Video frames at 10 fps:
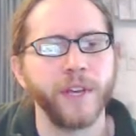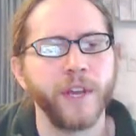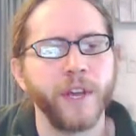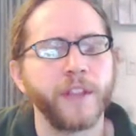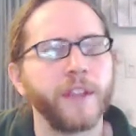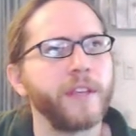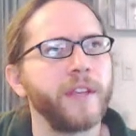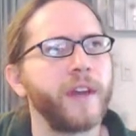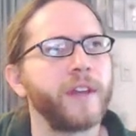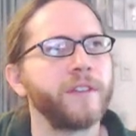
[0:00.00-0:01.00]
then
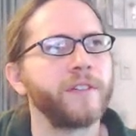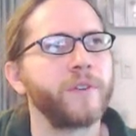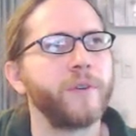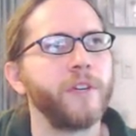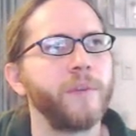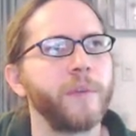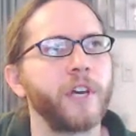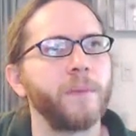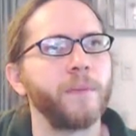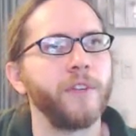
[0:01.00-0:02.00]
yeah, there's going to
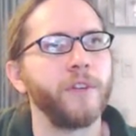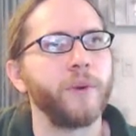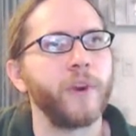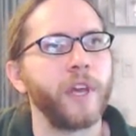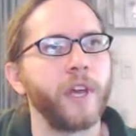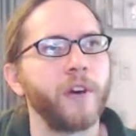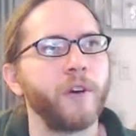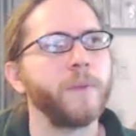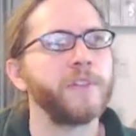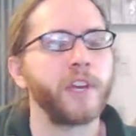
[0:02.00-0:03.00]
become, a
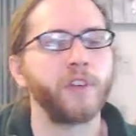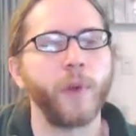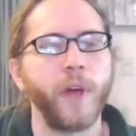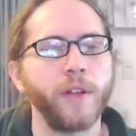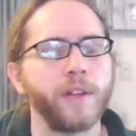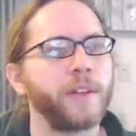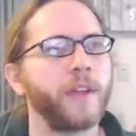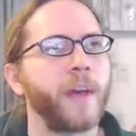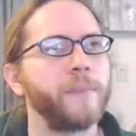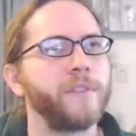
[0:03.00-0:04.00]
homosexuality thing that
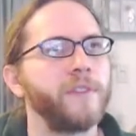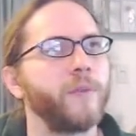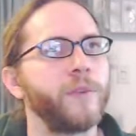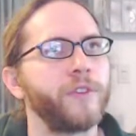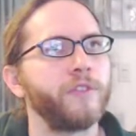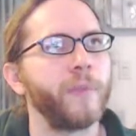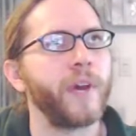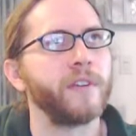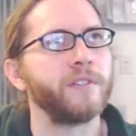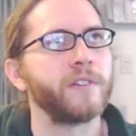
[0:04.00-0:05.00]
happens even with those
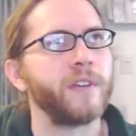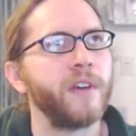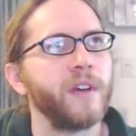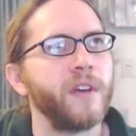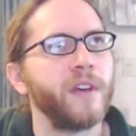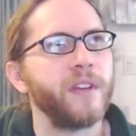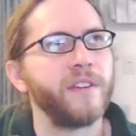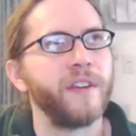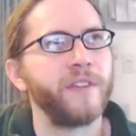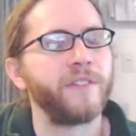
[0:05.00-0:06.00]
mice.
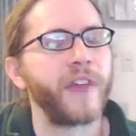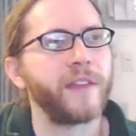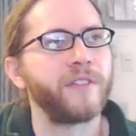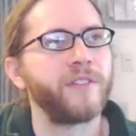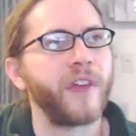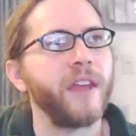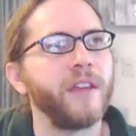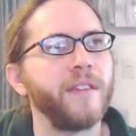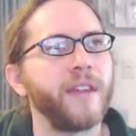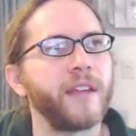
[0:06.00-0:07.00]
Does that
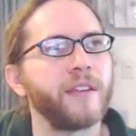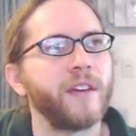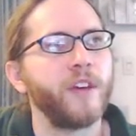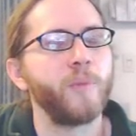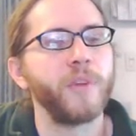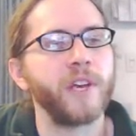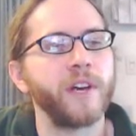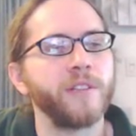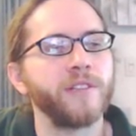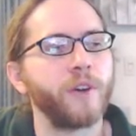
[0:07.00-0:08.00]
saying that
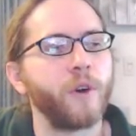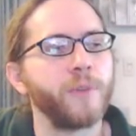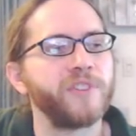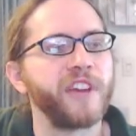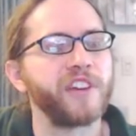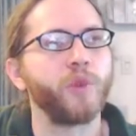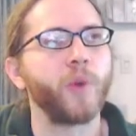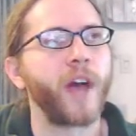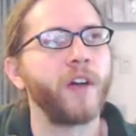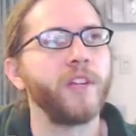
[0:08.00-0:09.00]
because the
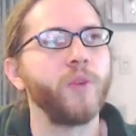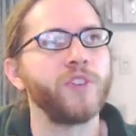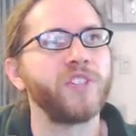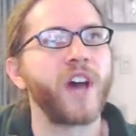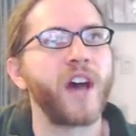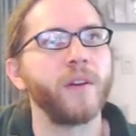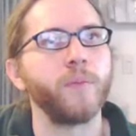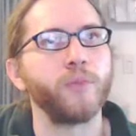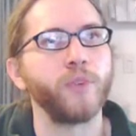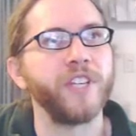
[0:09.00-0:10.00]
homosexuality was not
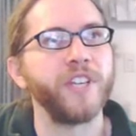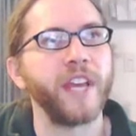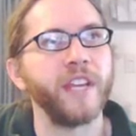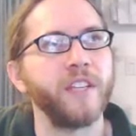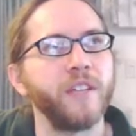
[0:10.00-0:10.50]
predated